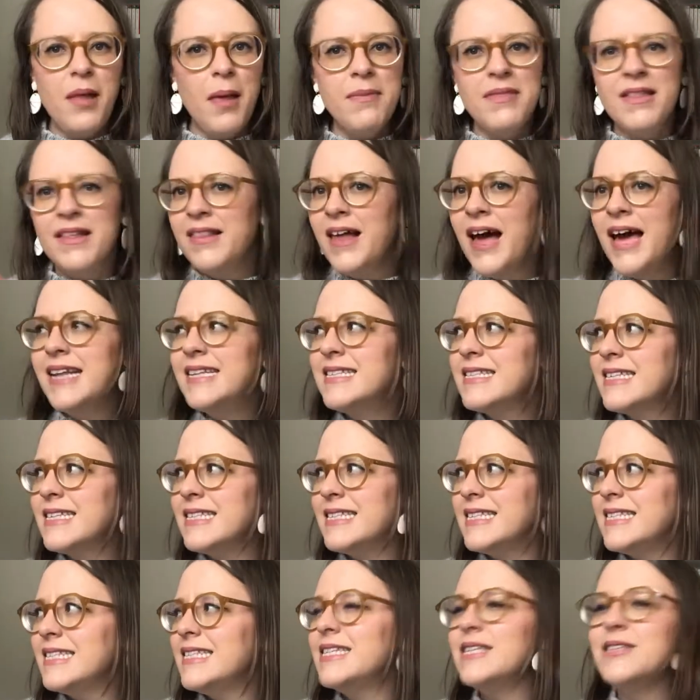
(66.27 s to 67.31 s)
the light is
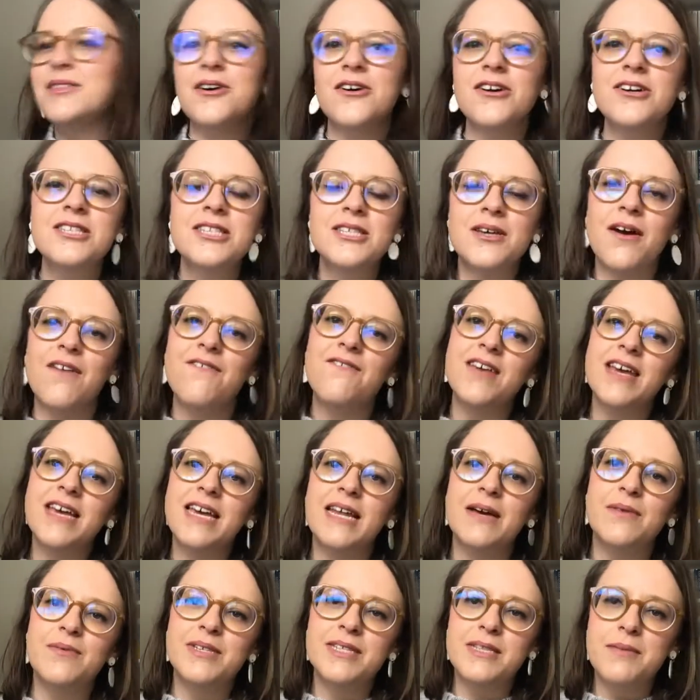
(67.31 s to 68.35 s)
consistent though, so I figured
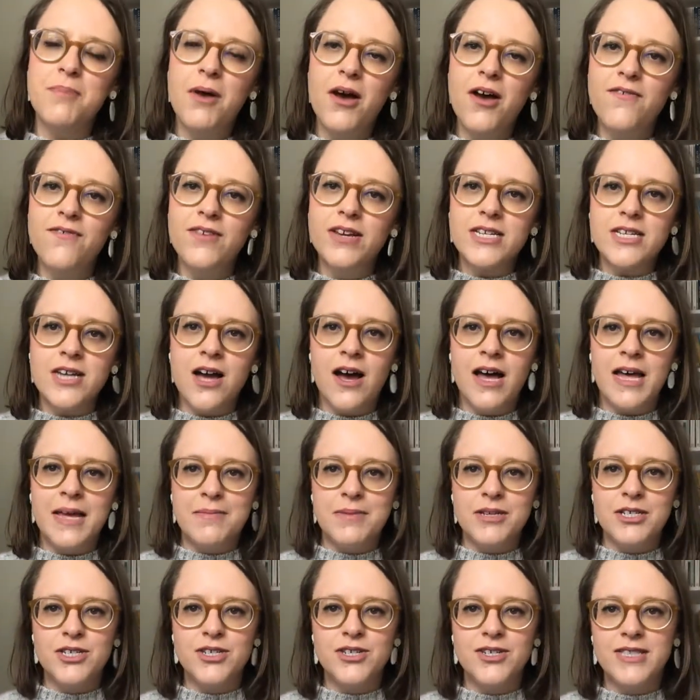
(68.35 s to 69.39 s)
it was the perfect time
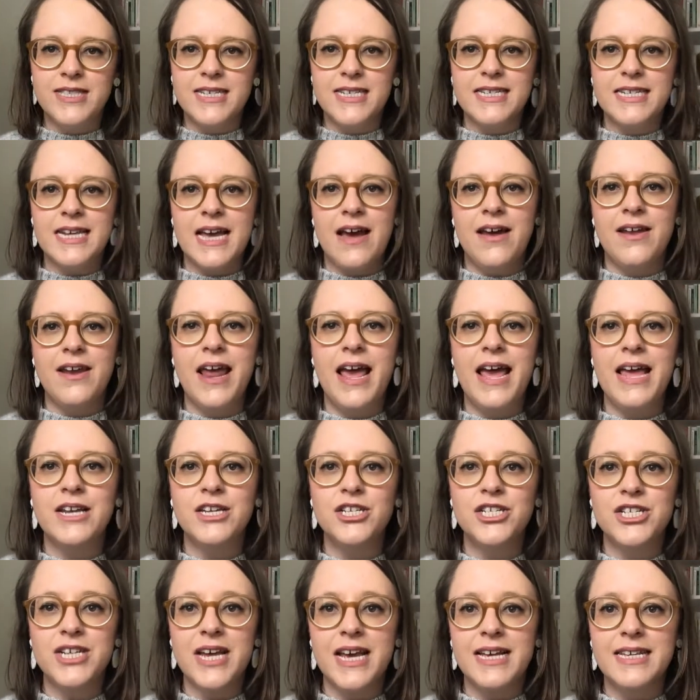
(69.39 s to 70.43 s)
to sit down and
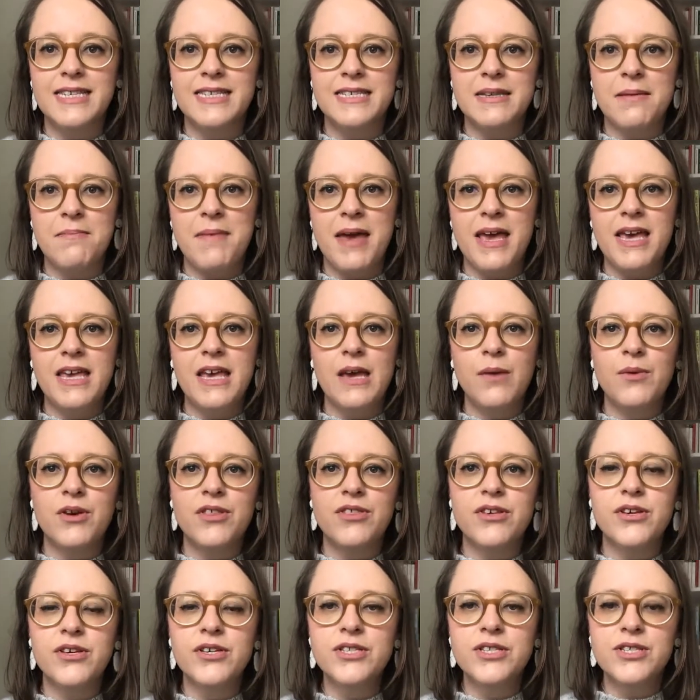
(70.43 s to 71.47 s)
share some making
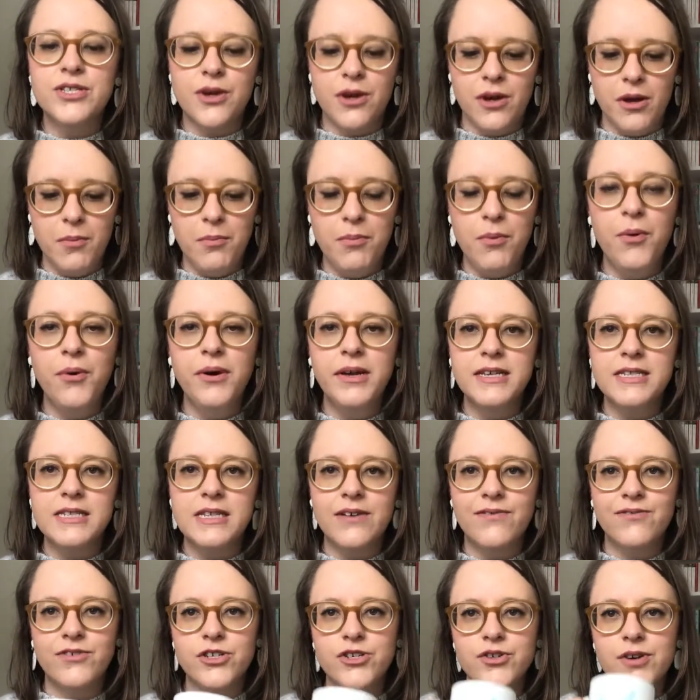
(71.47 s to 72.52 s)
with you. So pour
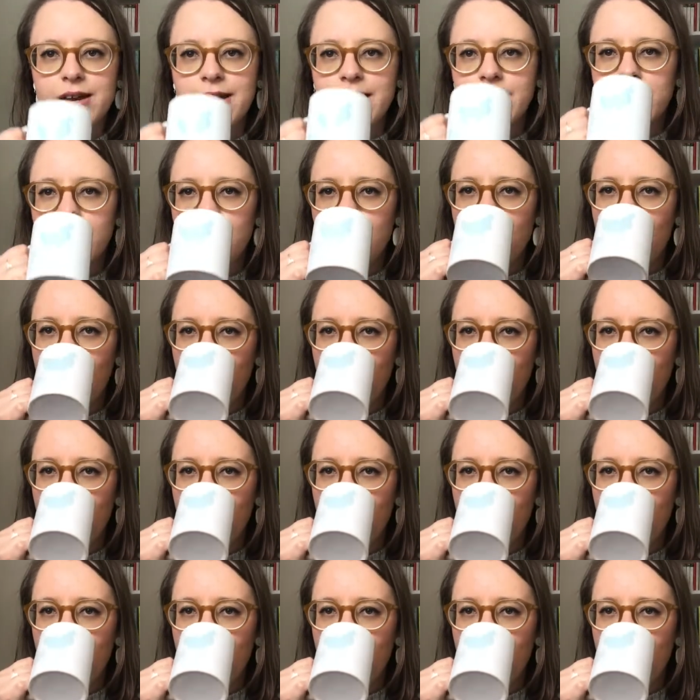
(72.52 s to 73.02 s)
yourself a drink.